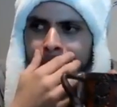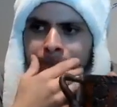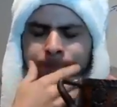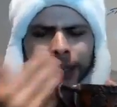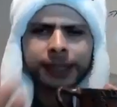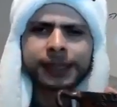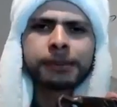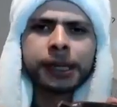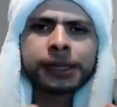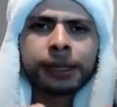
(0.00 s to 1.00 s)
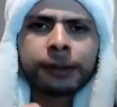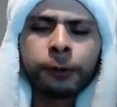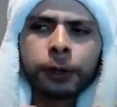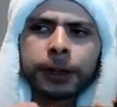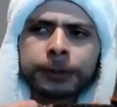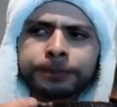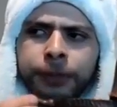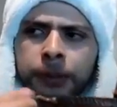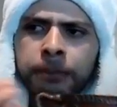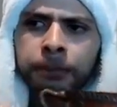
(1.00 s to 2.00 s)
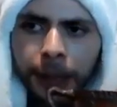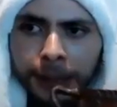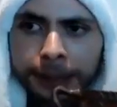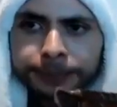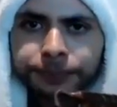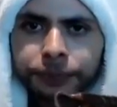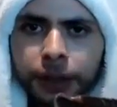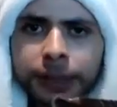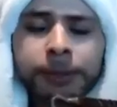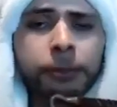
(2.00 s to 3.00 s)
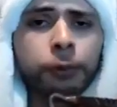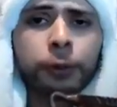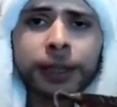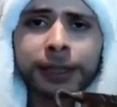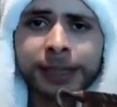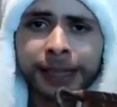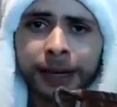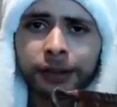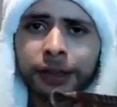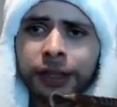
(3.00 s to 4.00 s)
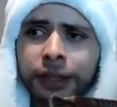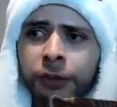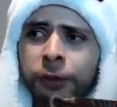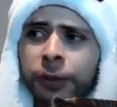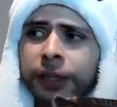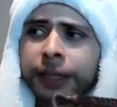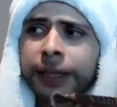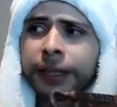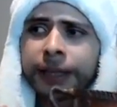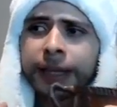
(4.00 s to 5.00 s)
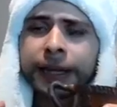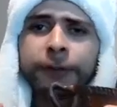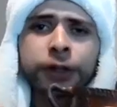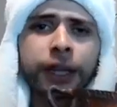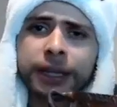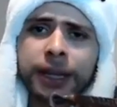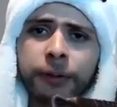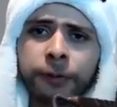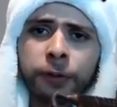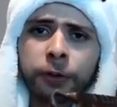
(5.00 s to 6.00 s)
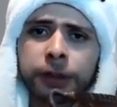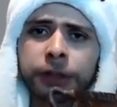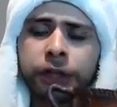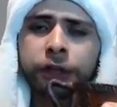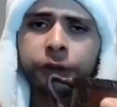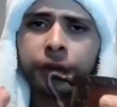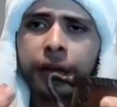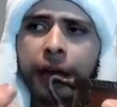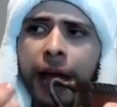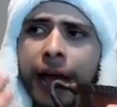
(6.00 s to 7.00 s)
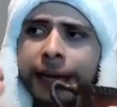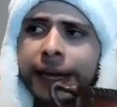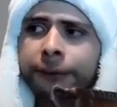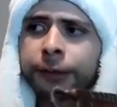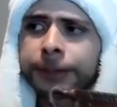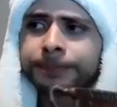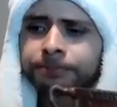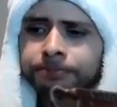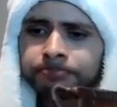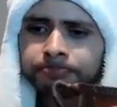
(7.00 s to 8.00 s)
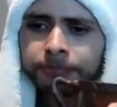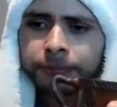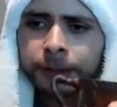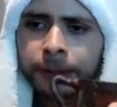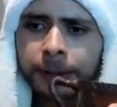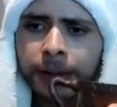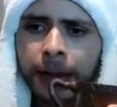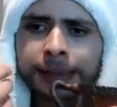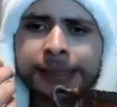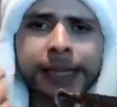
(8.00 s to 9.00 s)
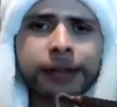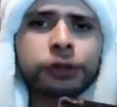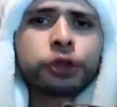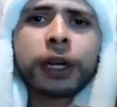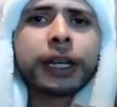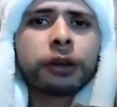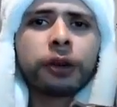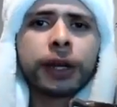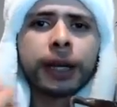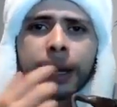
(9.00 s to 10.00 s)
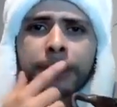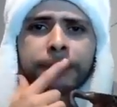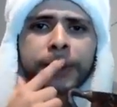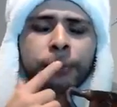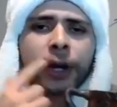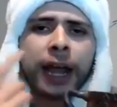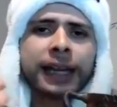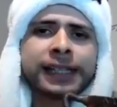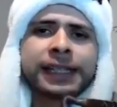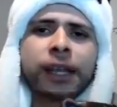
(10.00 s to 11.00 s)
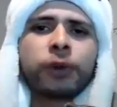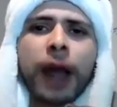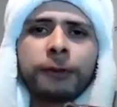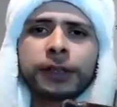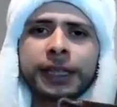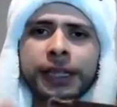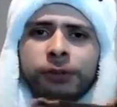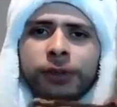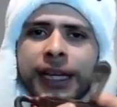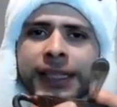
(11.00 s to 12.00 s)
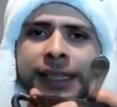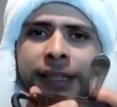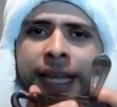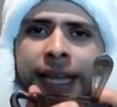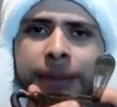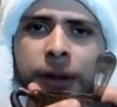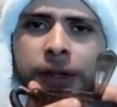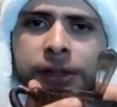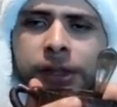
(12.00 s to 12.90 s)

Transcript: And I think it's the best thing for you. But these people were really scared. They had never done that before. I never got sales training growing up. When I had to sell raffle tickets, when I had to sell candy bars